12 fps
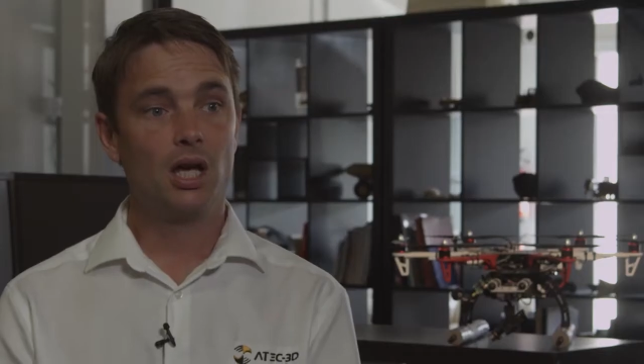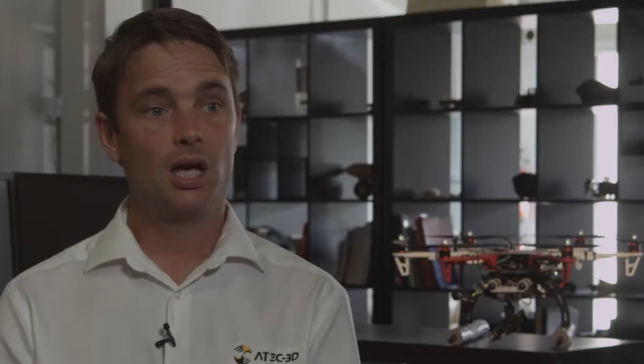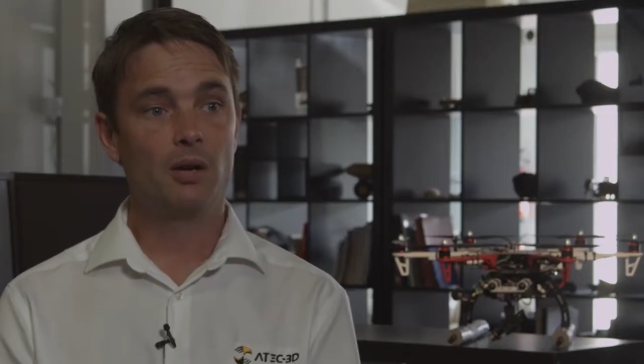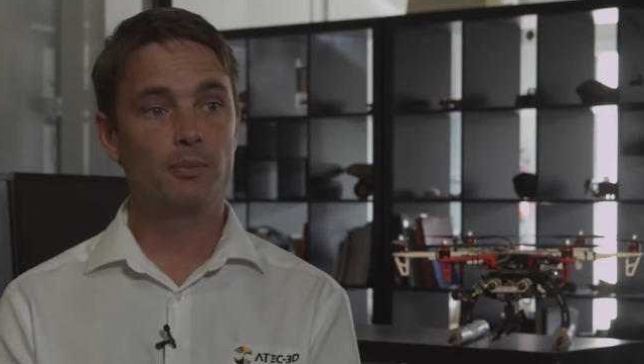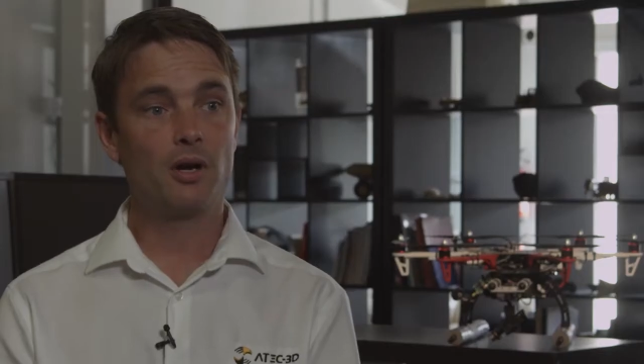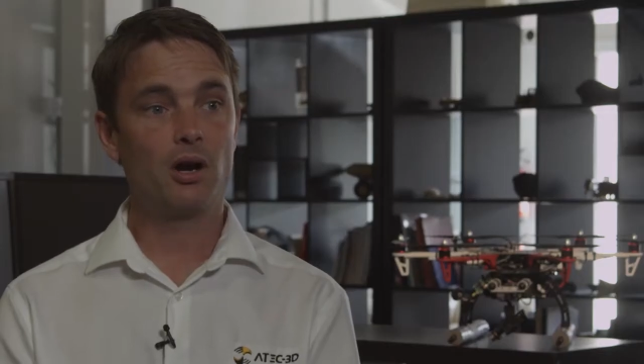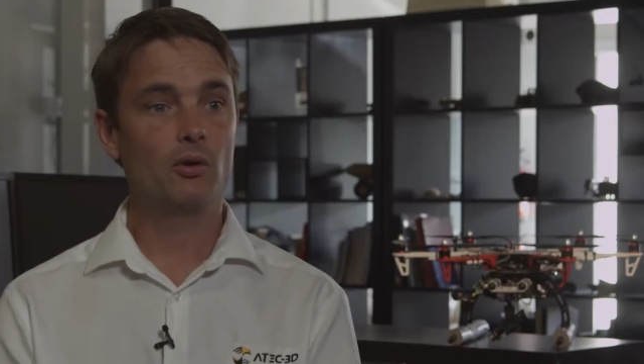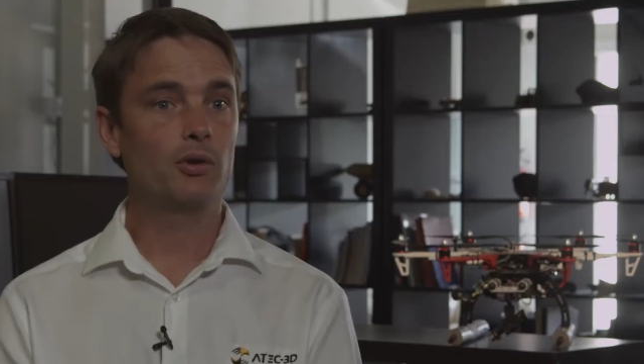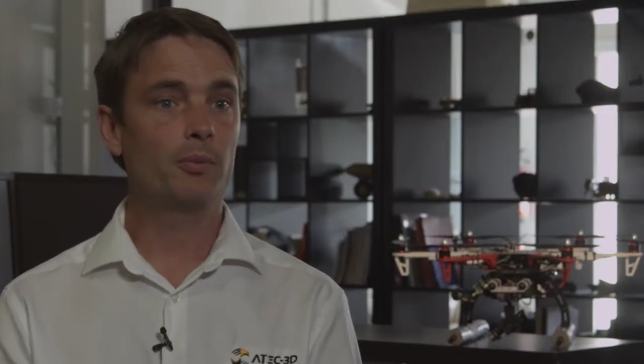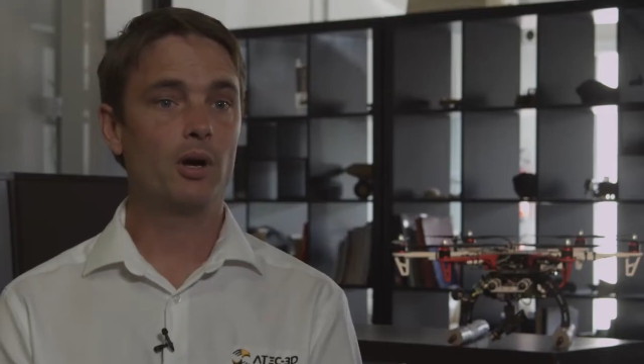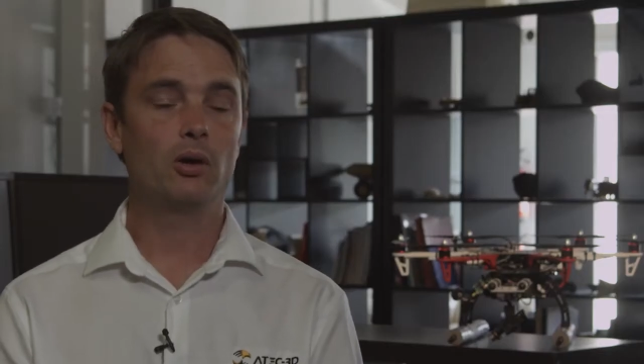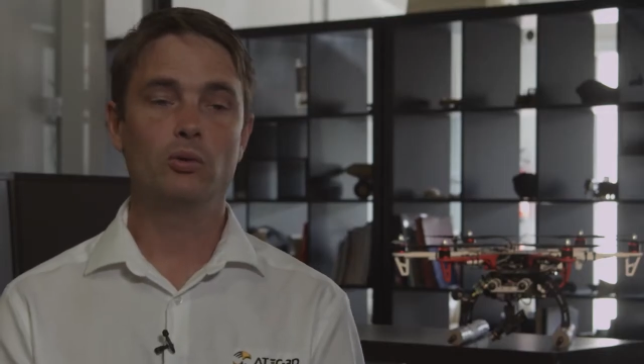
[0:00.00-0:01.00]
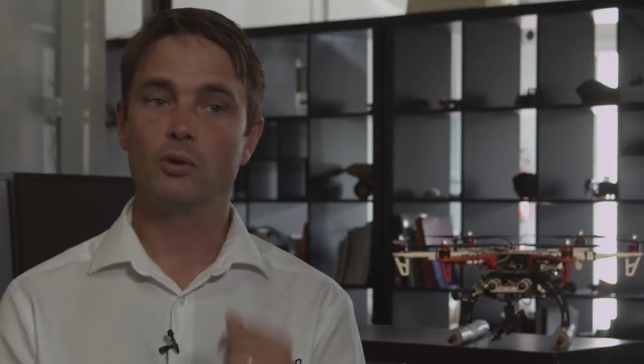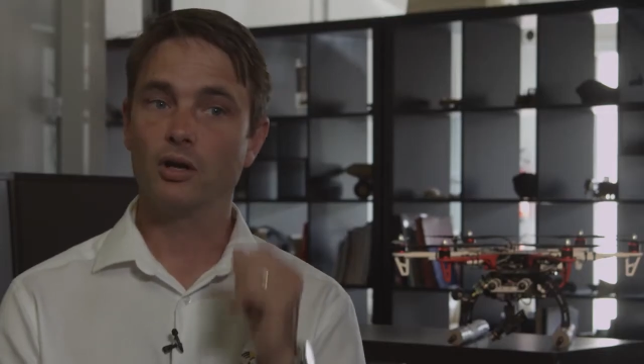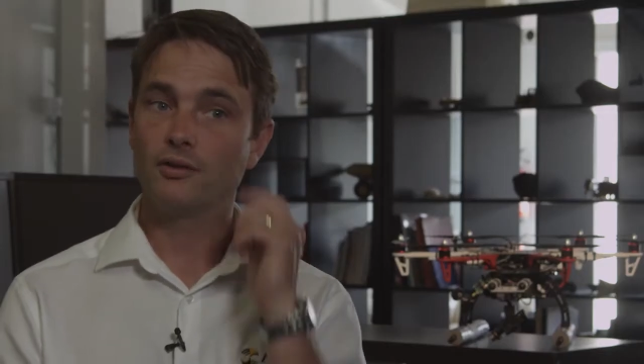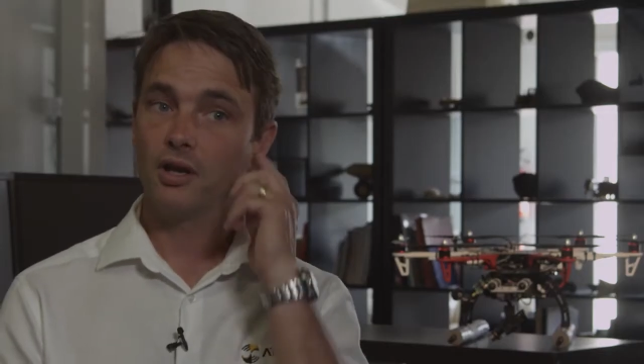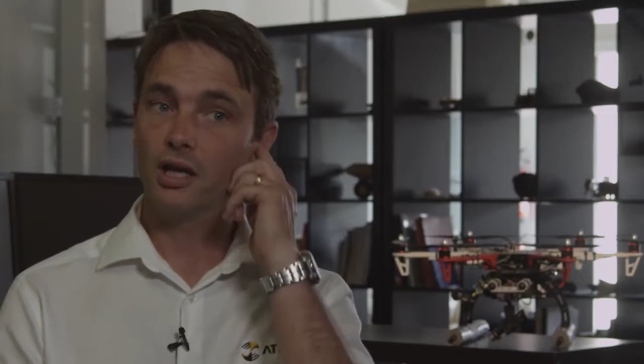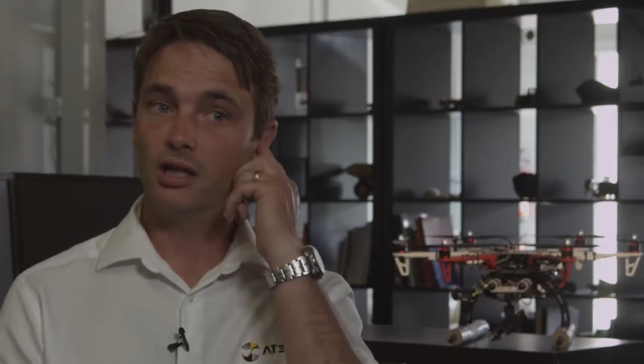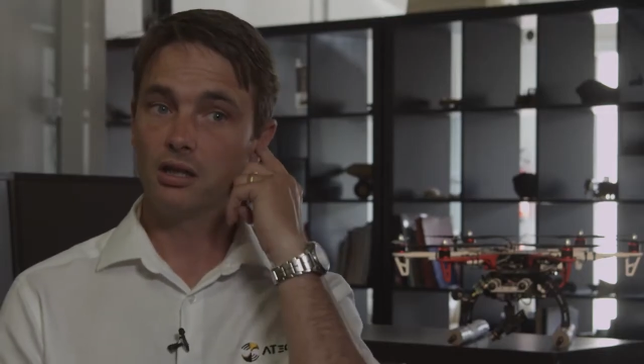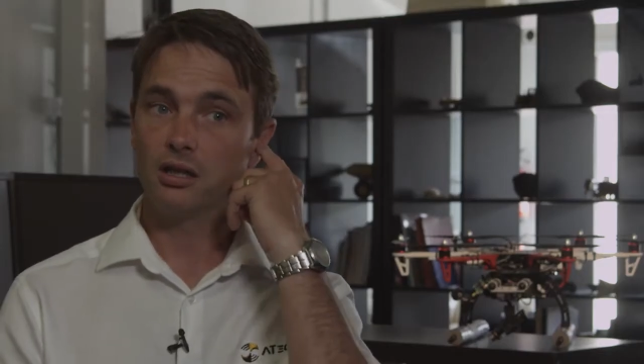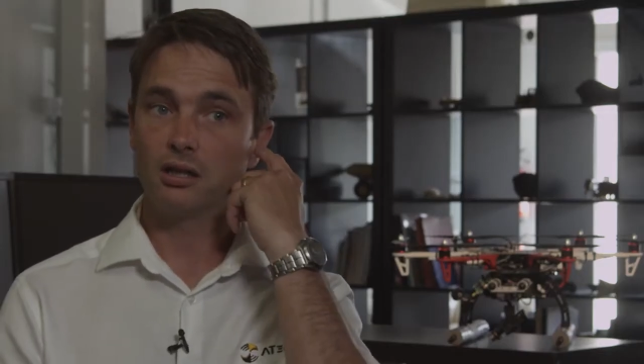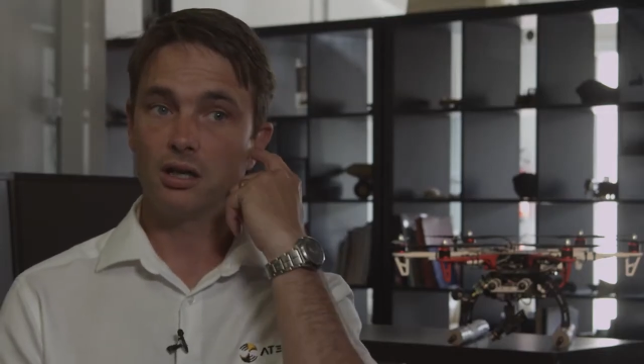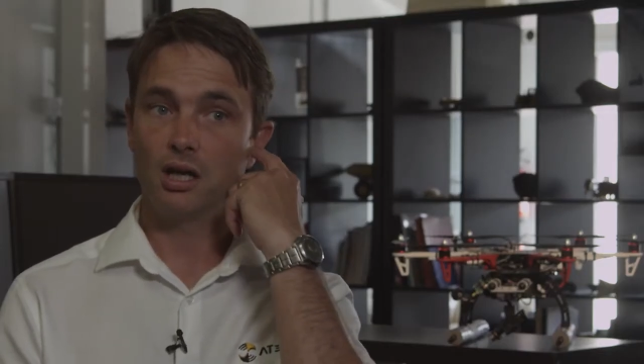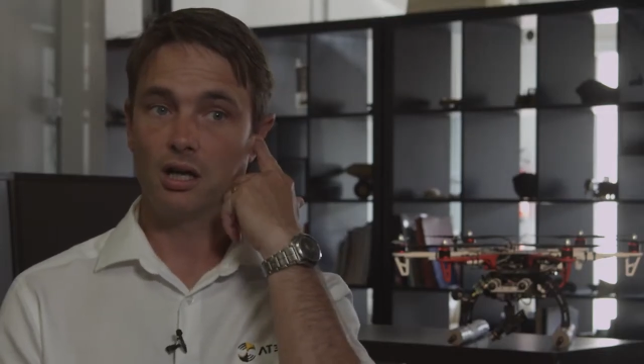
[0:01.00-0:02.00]
A guy with a pole might
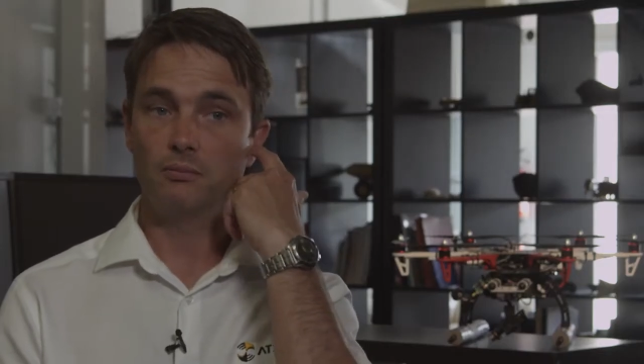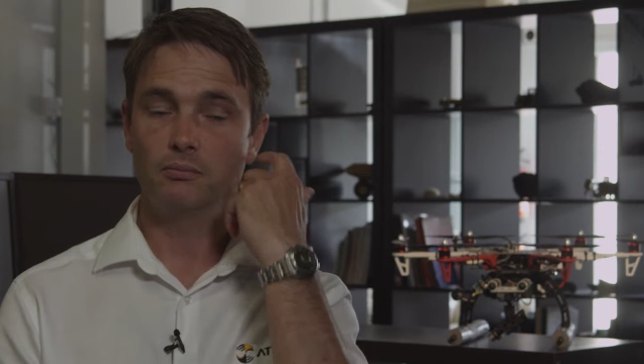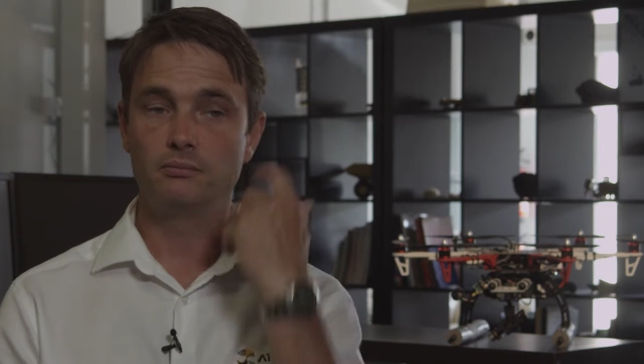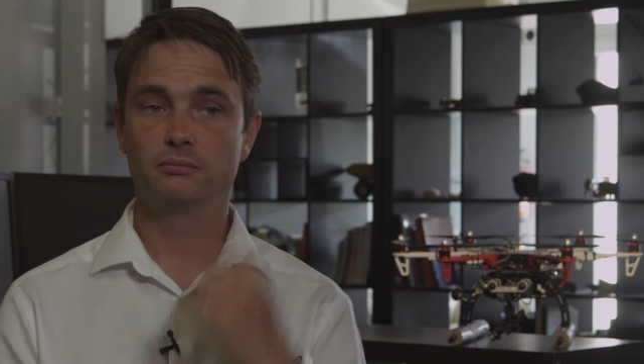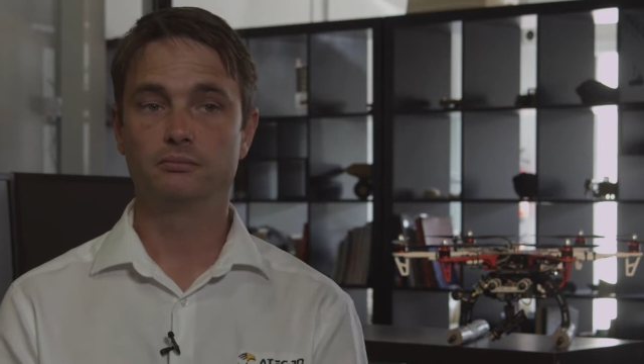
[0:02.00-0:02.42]
take 2–3